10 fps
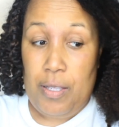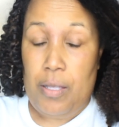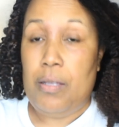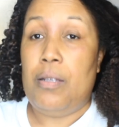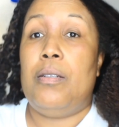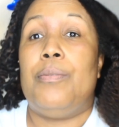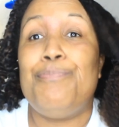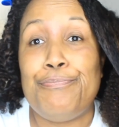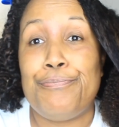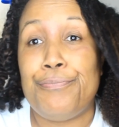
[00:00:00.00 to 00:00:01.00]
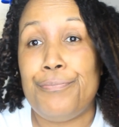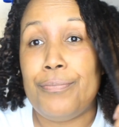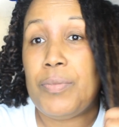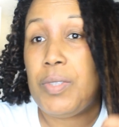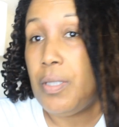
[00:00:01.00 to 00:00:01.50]

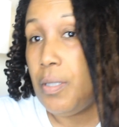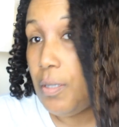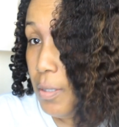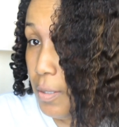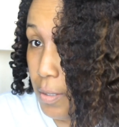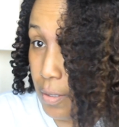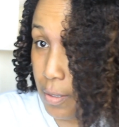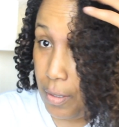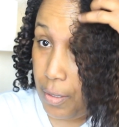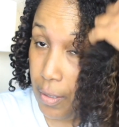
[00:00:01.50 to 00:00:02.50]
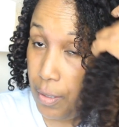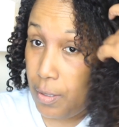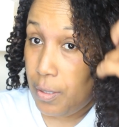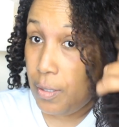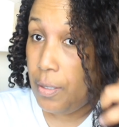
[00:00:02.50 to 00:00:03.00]

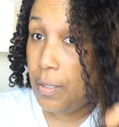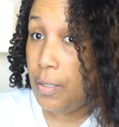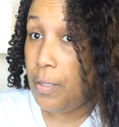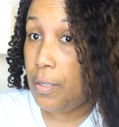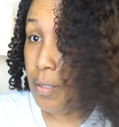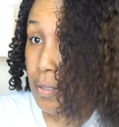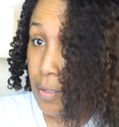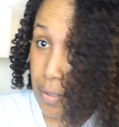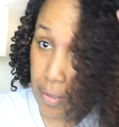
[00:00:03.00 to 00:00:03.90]
(silence)